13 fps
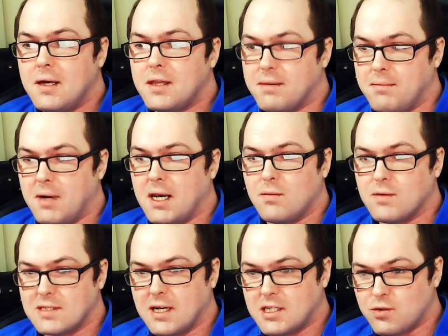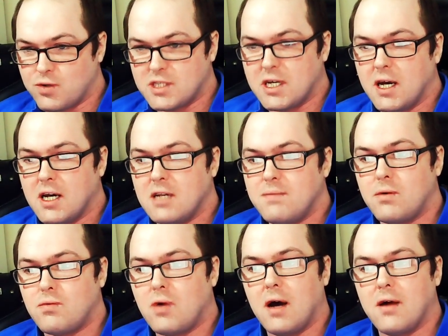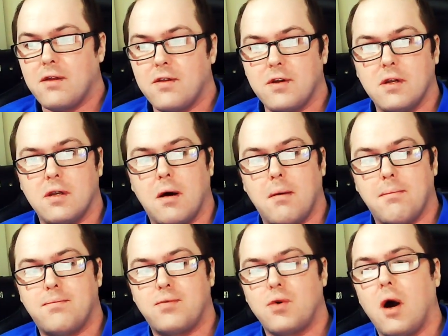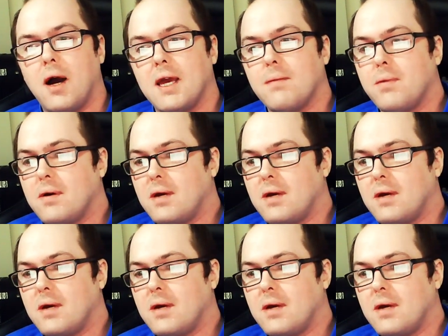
The money was later returned, but rather than bribe,